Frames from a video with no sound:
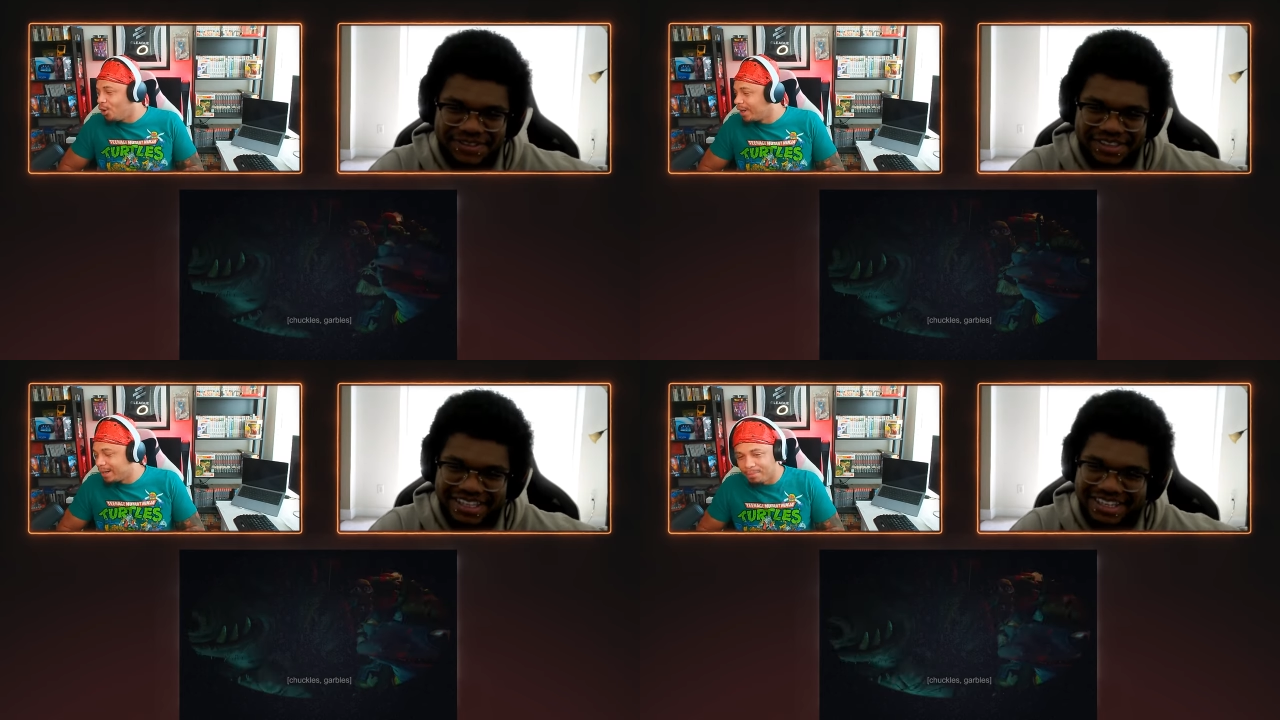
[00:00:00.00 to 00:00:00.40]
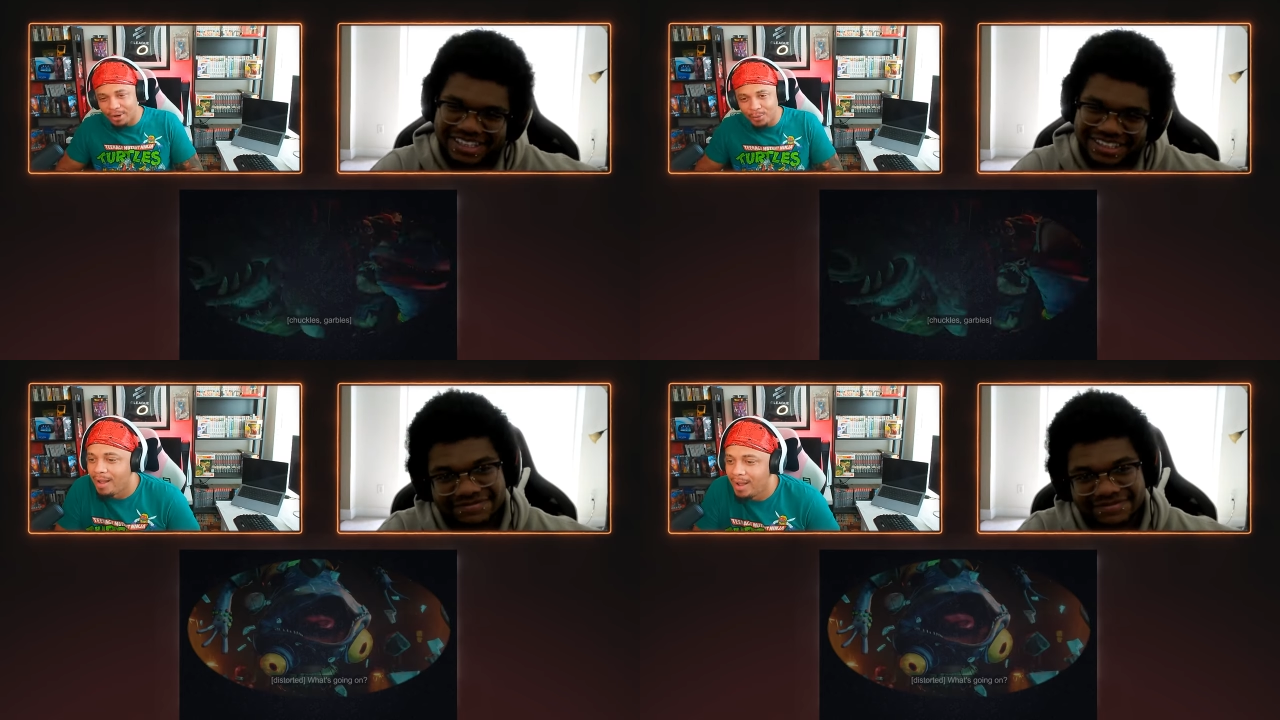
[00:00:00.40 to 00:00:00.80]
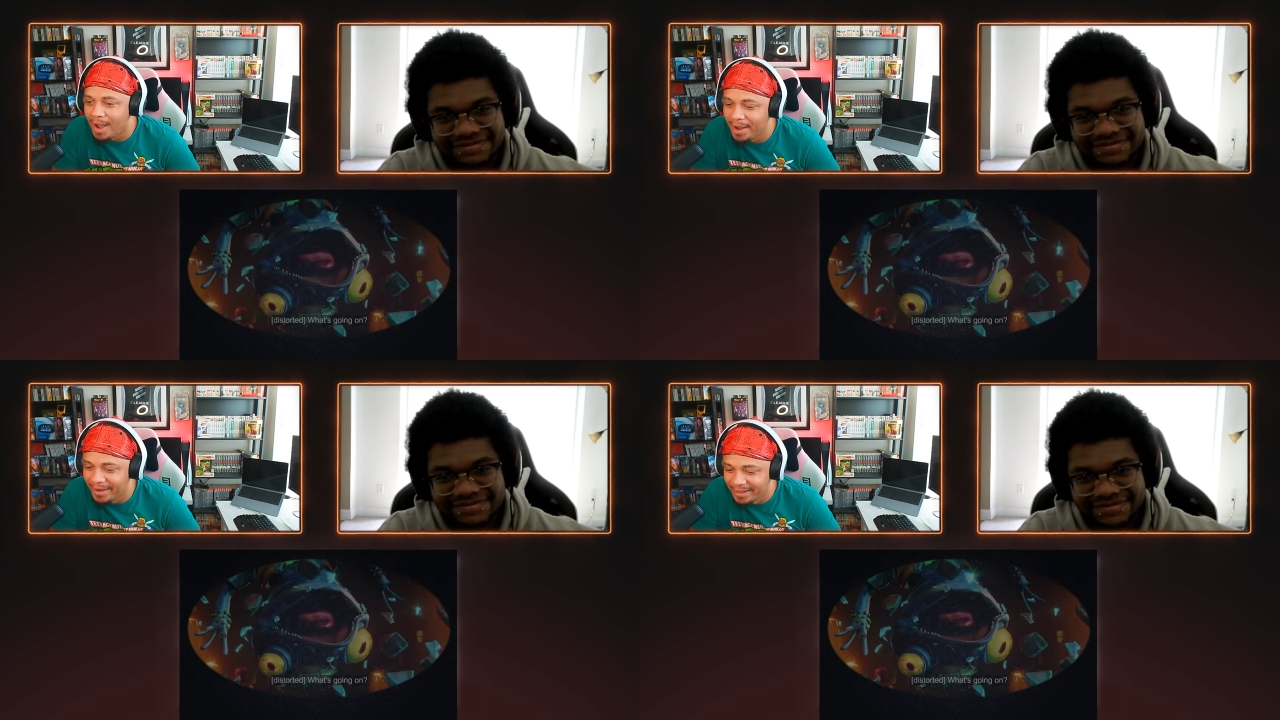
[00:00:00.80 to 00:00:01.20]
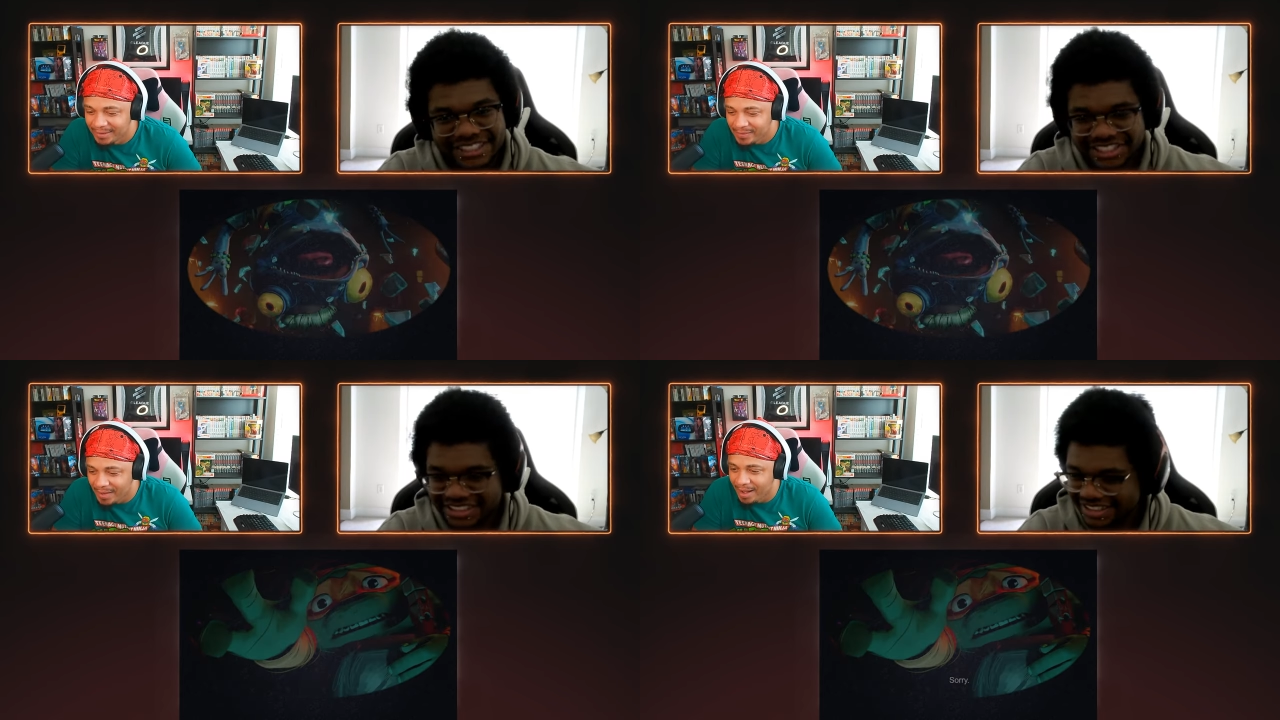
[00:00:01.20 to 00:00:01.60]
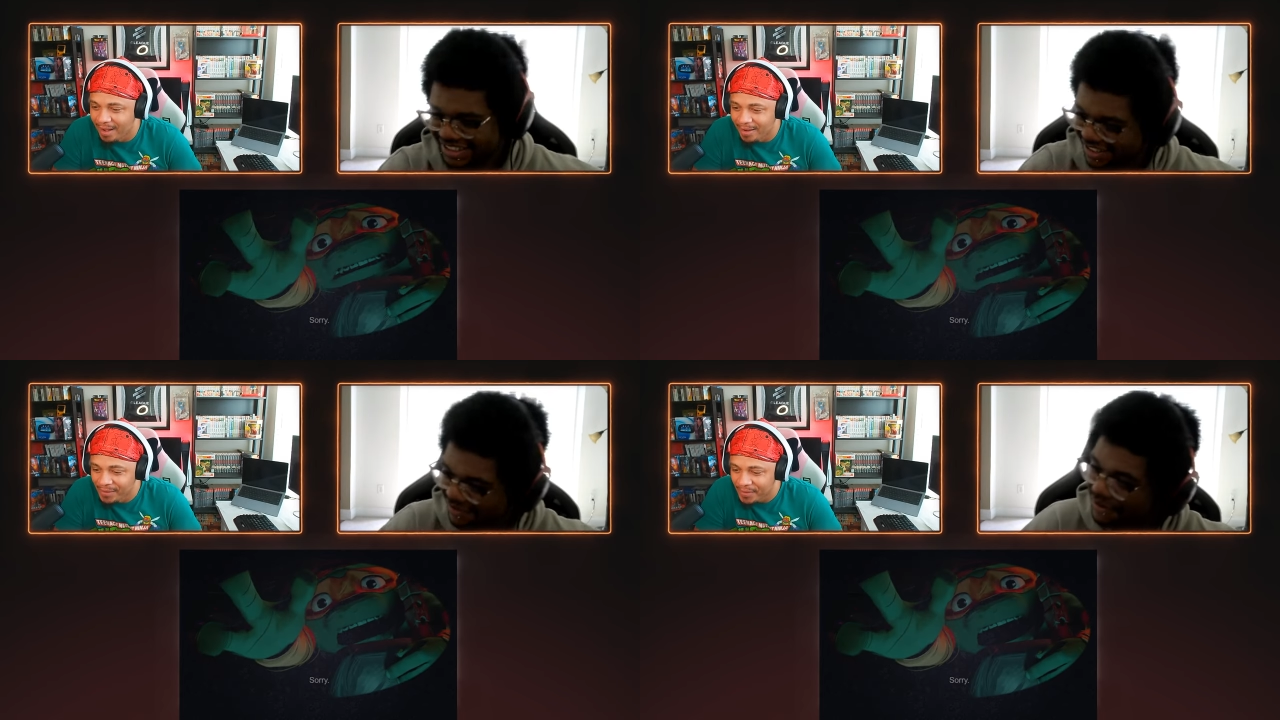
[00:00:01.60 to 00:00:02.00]
Speaker 1: goaded, bro.
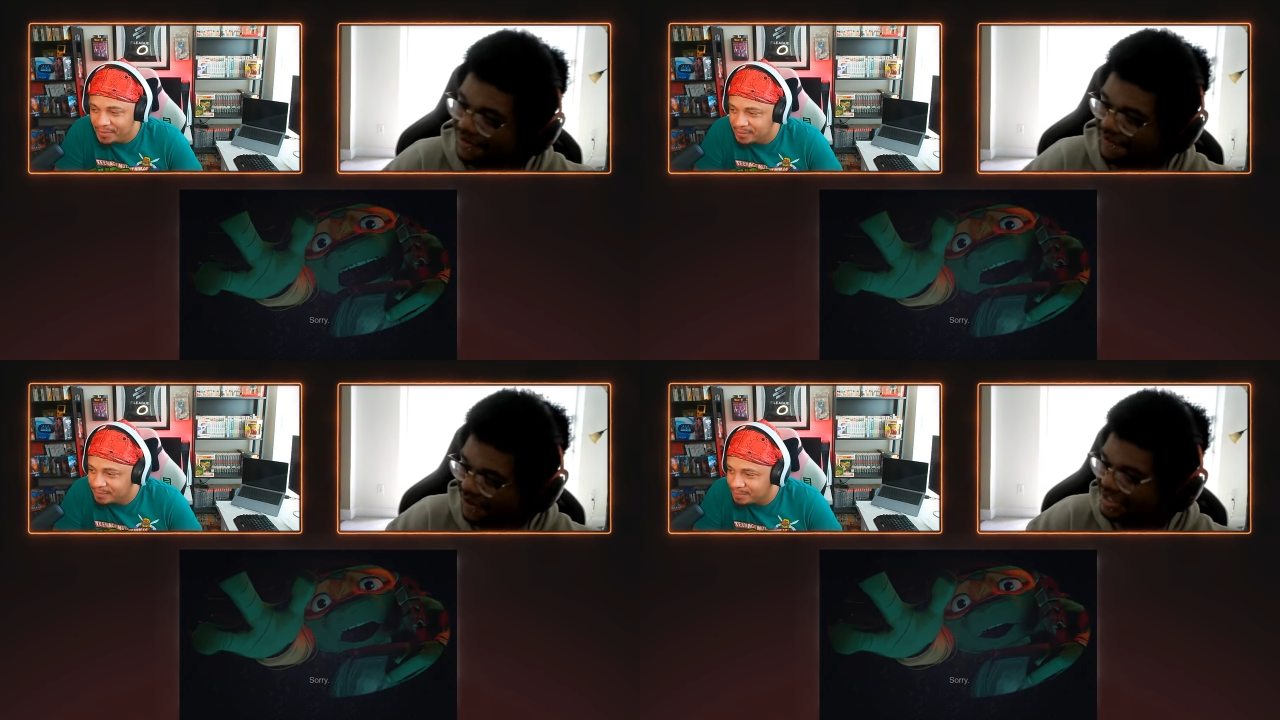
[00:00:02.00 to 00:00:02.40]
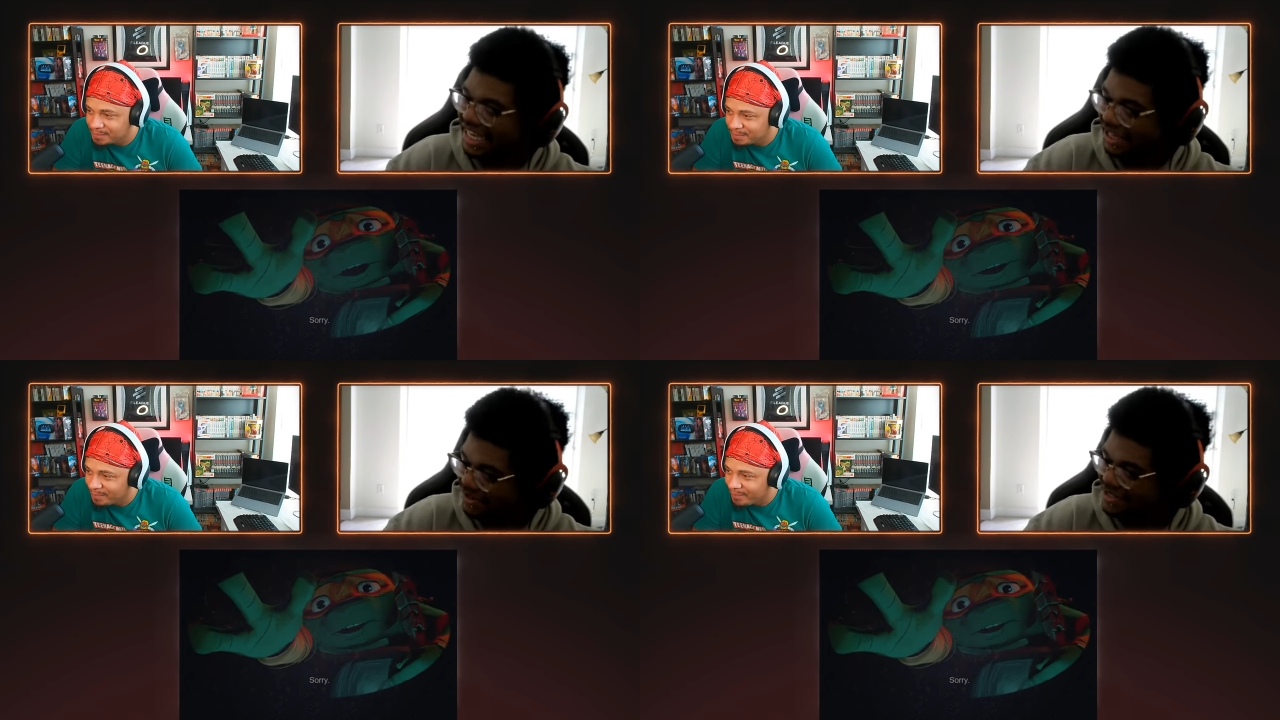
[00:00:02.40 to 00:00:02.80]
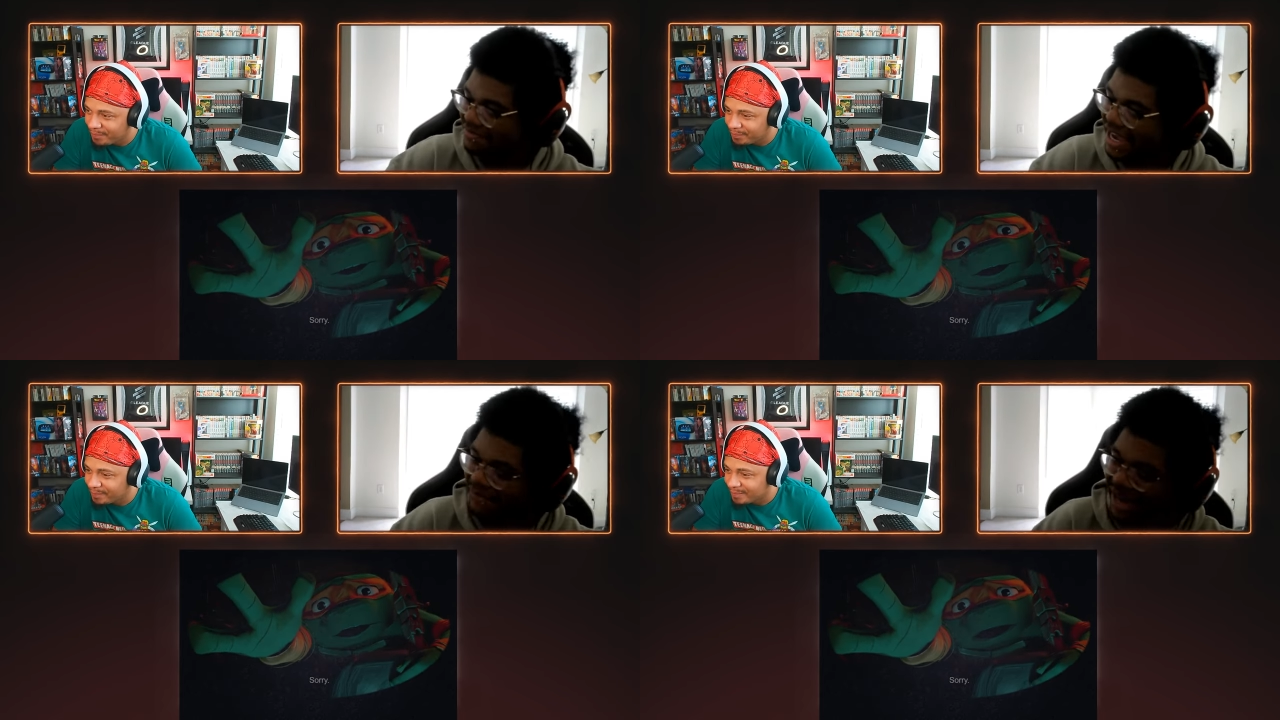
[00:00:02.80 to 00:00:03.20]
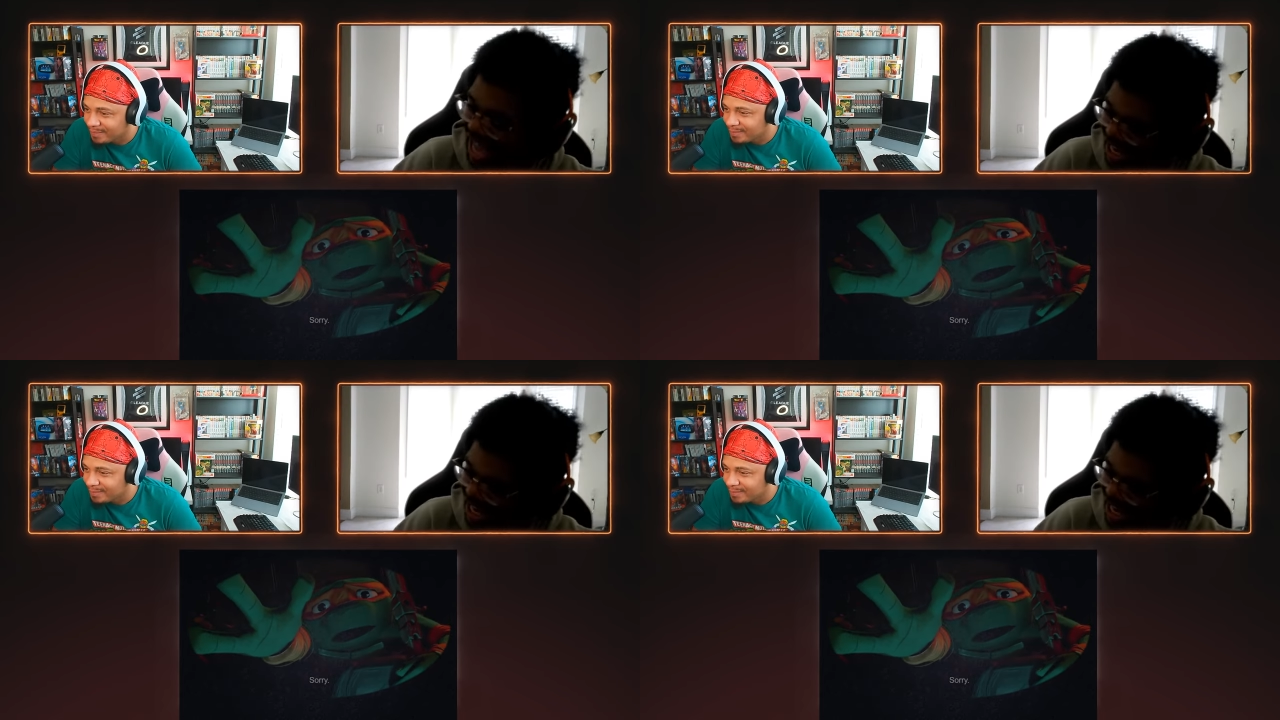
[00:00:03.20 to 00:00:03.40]
Speaker 2: this movie feels like it was made by